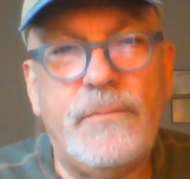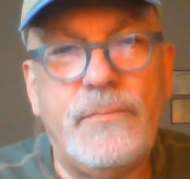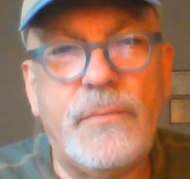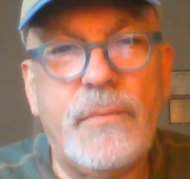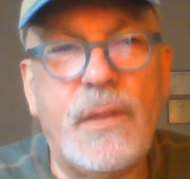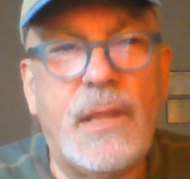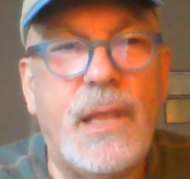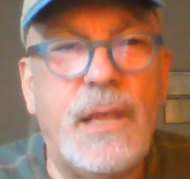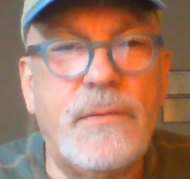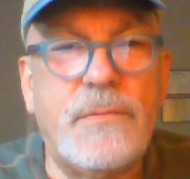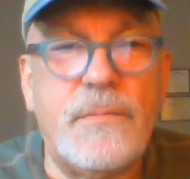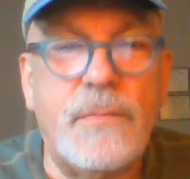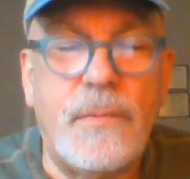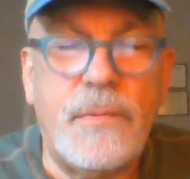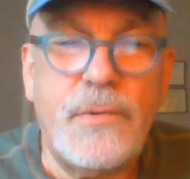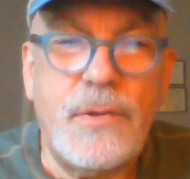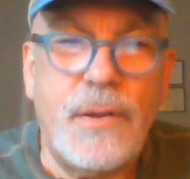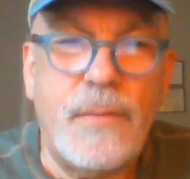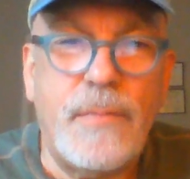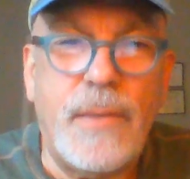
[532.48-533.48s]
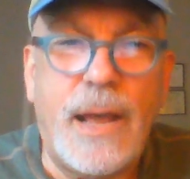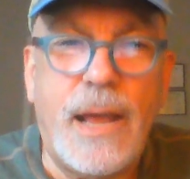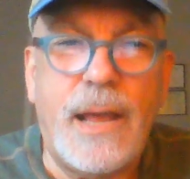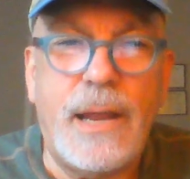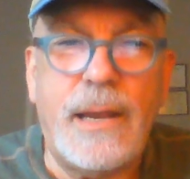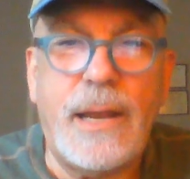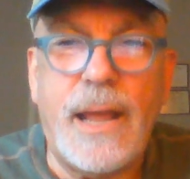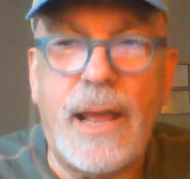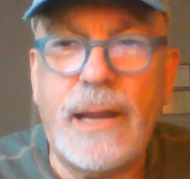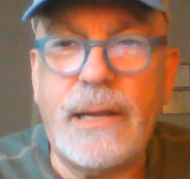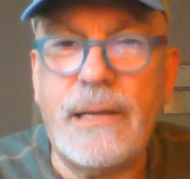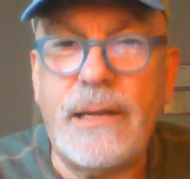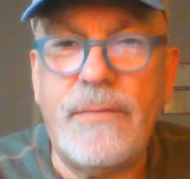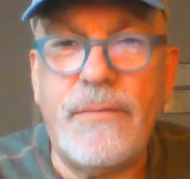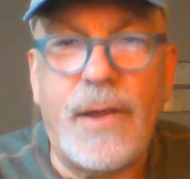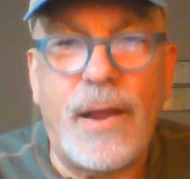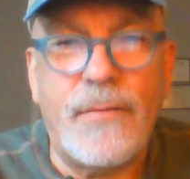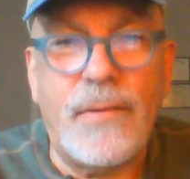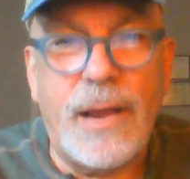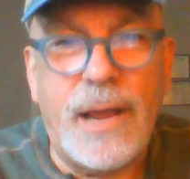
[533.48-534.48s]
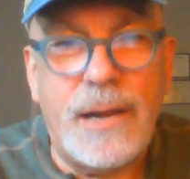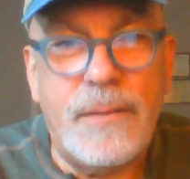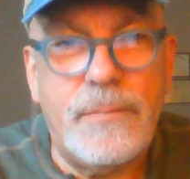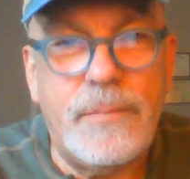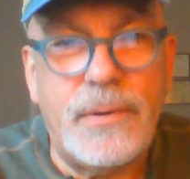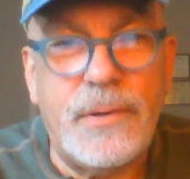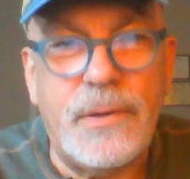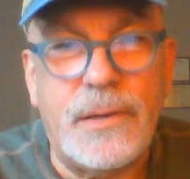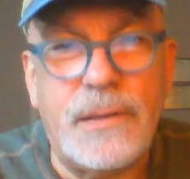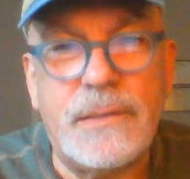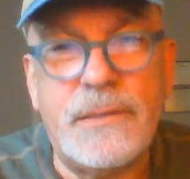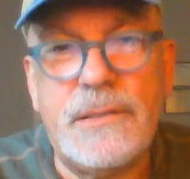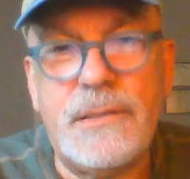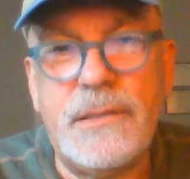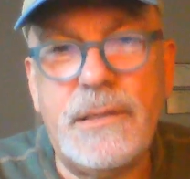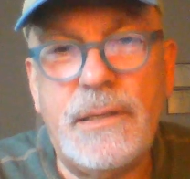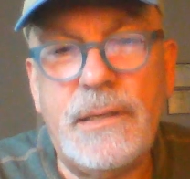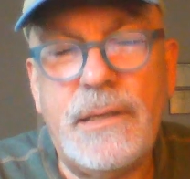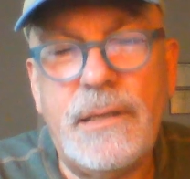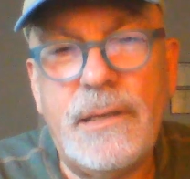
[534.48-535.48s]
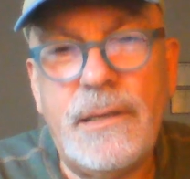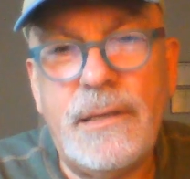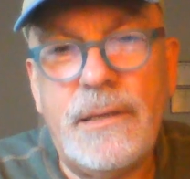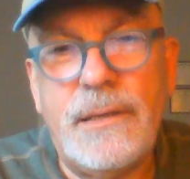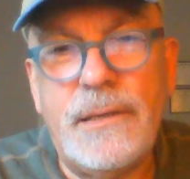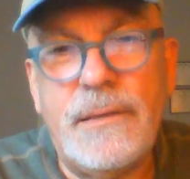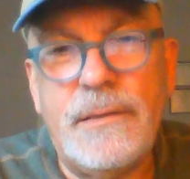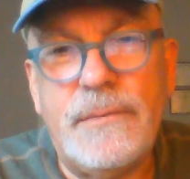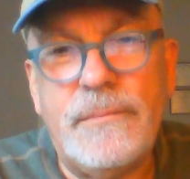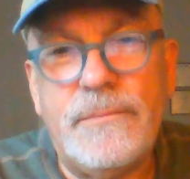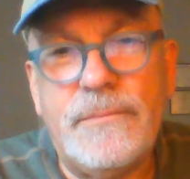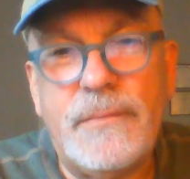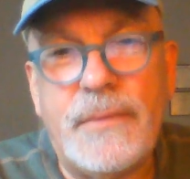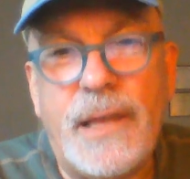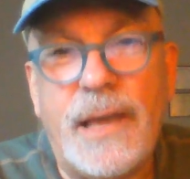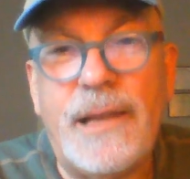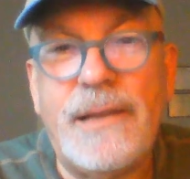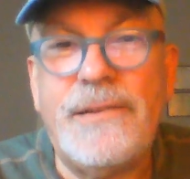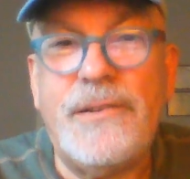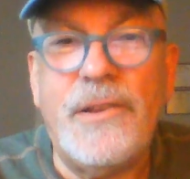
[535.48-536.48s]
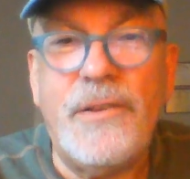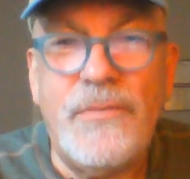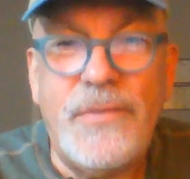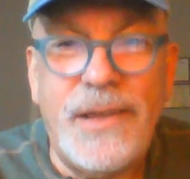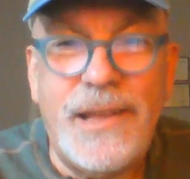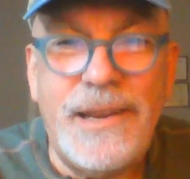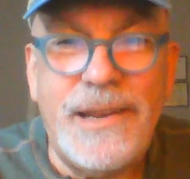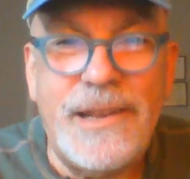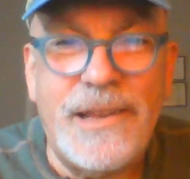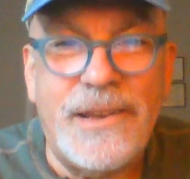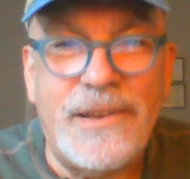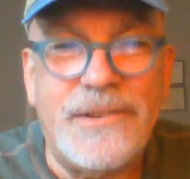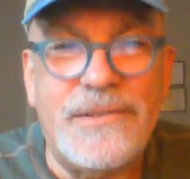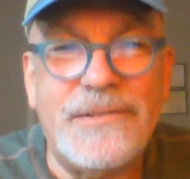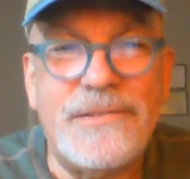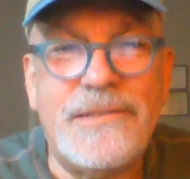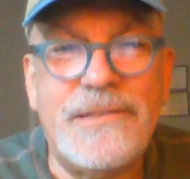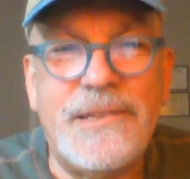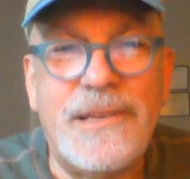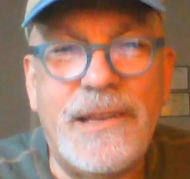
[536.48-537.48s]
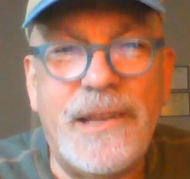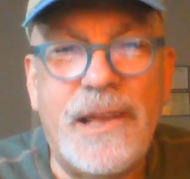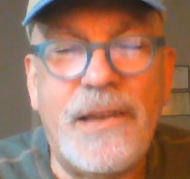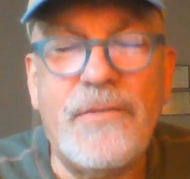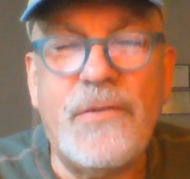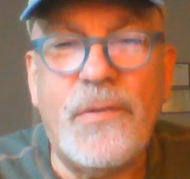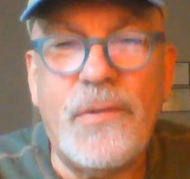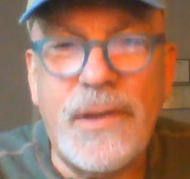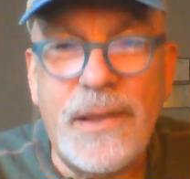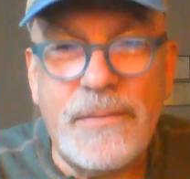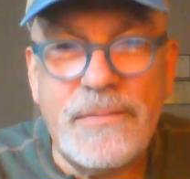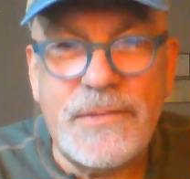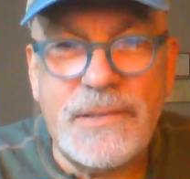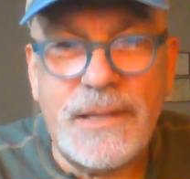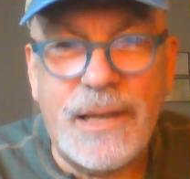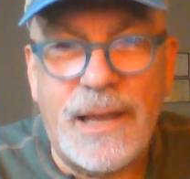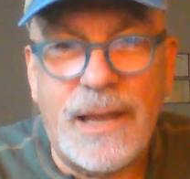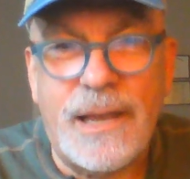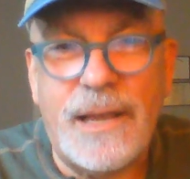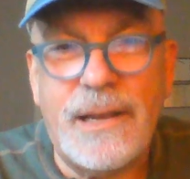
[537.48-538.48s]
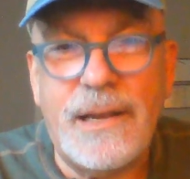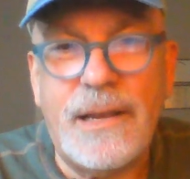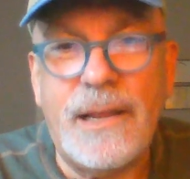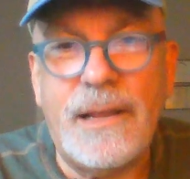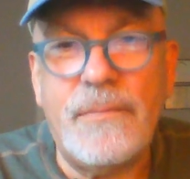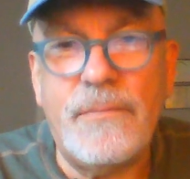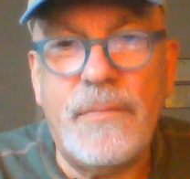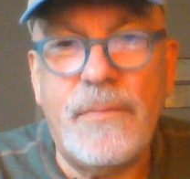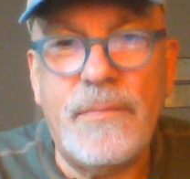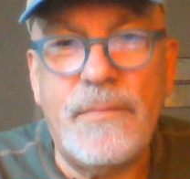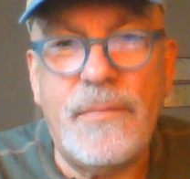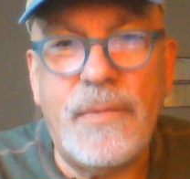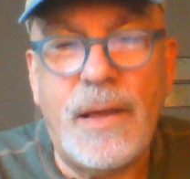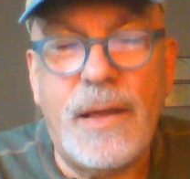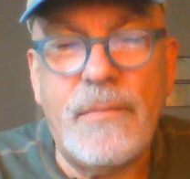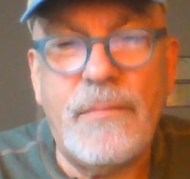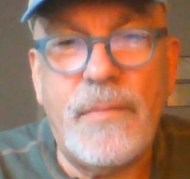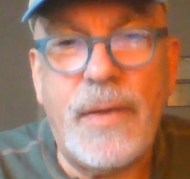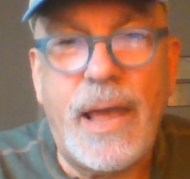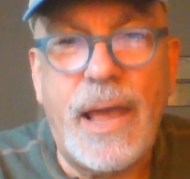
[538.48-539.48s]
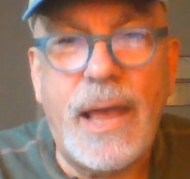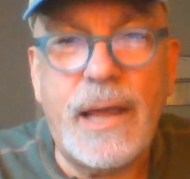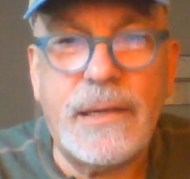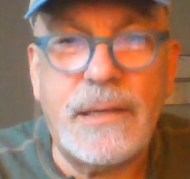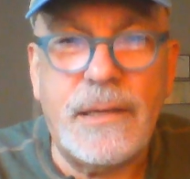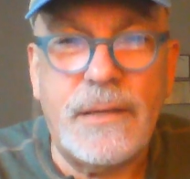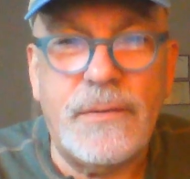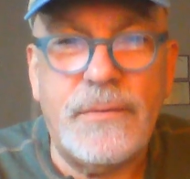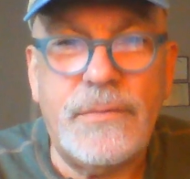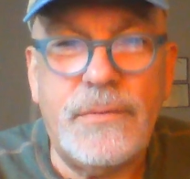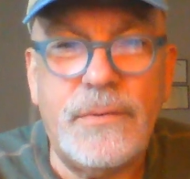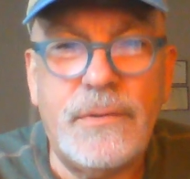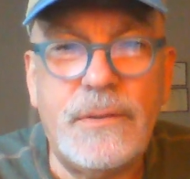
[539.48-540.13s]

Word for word: It keeps your mind active. I write books. I do videos. I have a website. I'm, I'm active.